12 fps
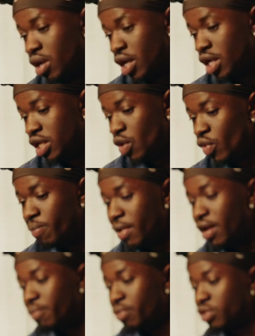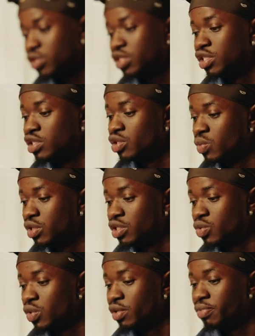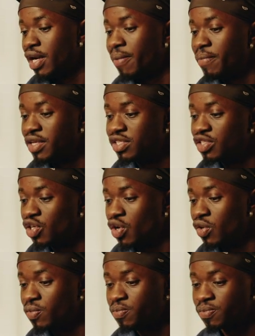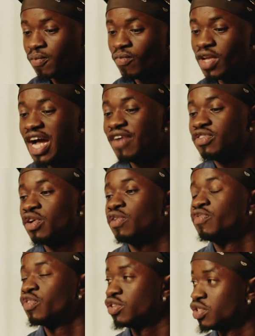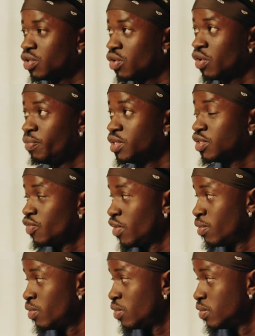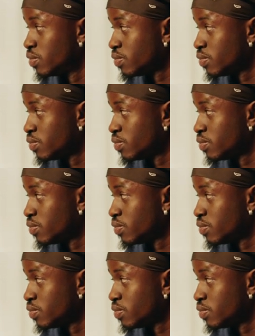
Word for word: and then we met in person in 2020. But I messaged her after her first song, Mr. Rebel.